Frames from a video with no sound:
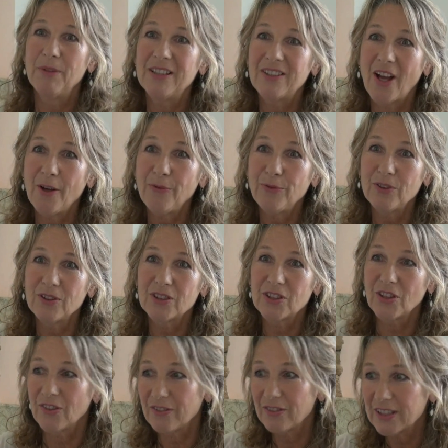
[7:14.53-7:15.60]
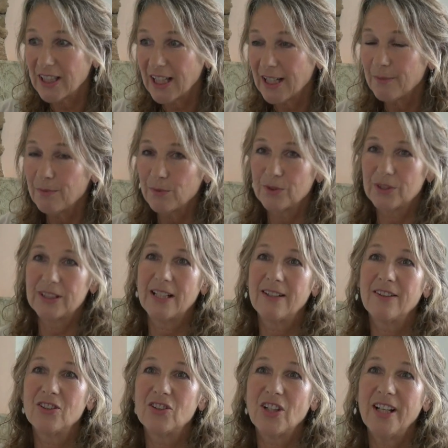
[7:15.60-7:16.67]
be toughened, so every time we'll send
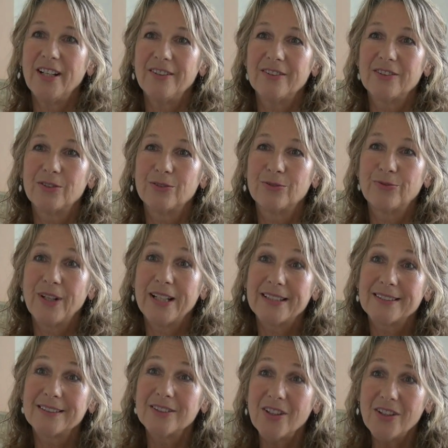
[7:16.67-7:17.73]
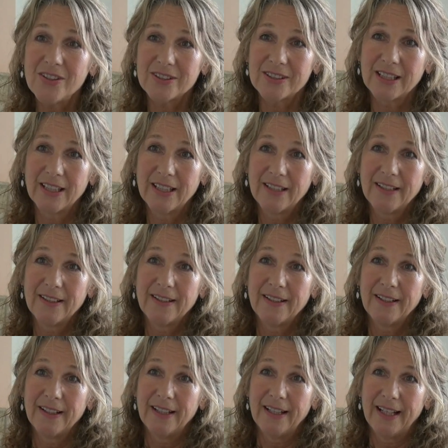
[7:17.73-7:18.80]
the child to face the dog.
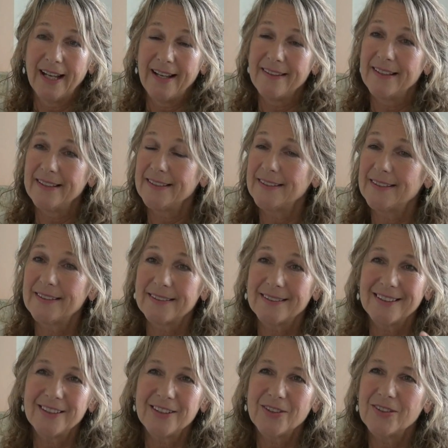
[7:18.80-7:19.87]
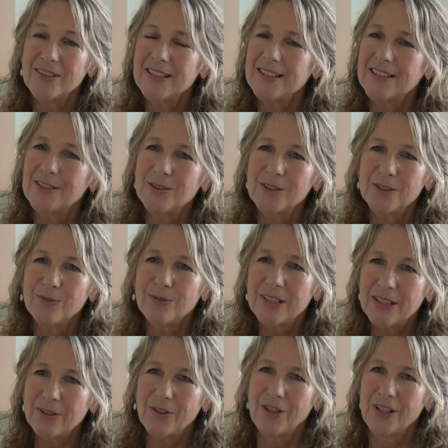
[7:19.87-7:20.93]
And this, these sort of
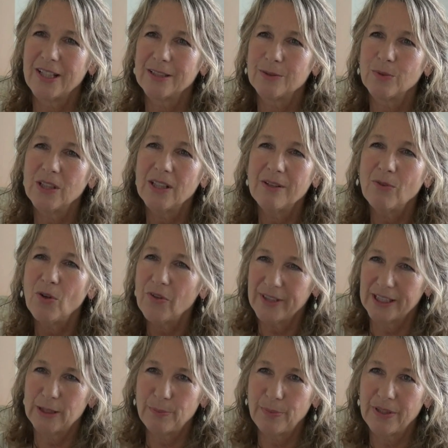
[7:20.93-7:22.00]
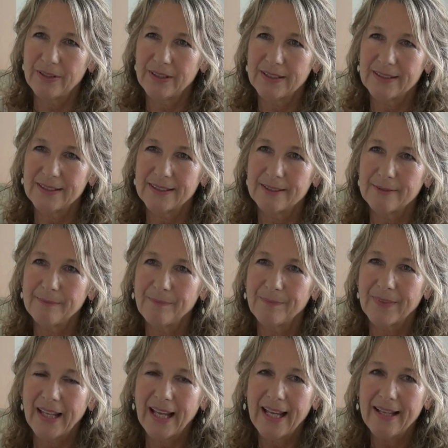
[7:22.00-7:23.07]
little things, we have all experienced them.
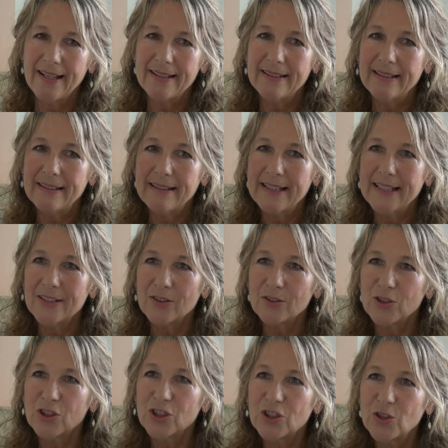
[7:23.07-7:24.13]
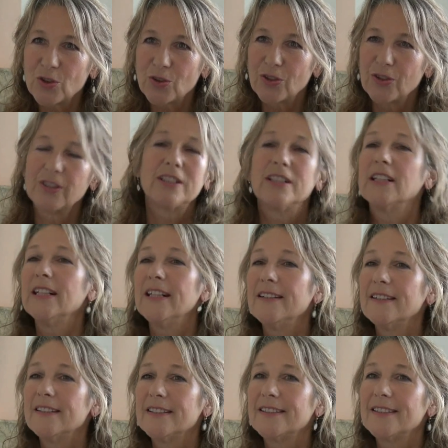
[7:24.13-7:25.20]
And these are stored
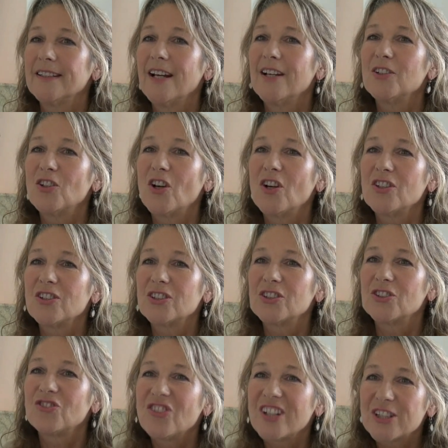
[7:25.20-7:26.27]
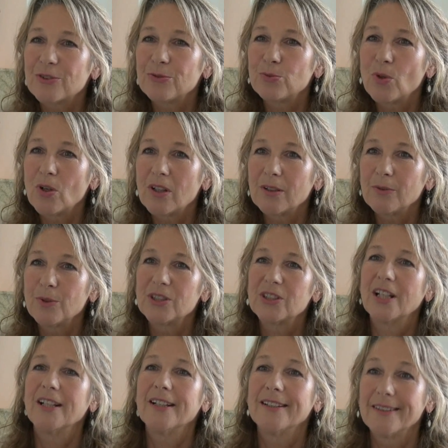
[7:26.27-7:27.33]
in this unconscious reservoir, which
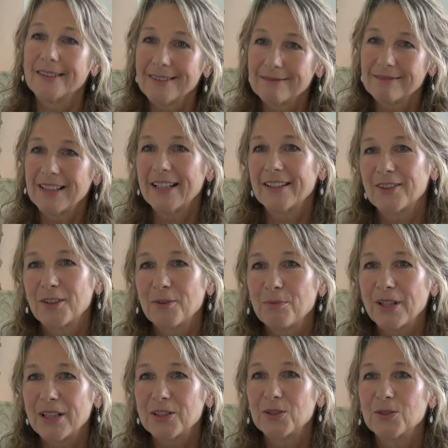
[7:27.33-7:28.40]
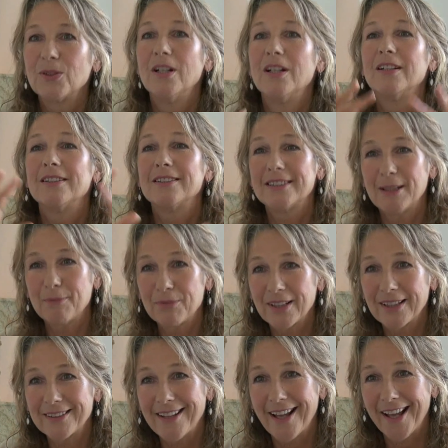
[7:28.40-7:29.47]
I like to compare to a
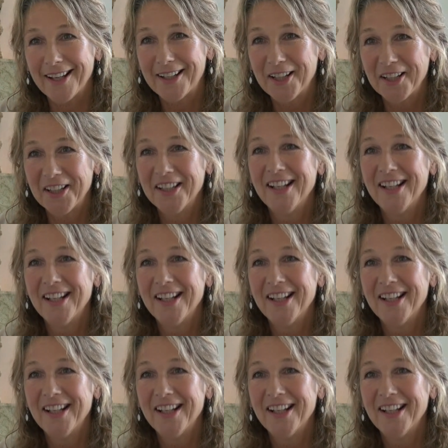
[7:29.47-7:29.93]
septic tank.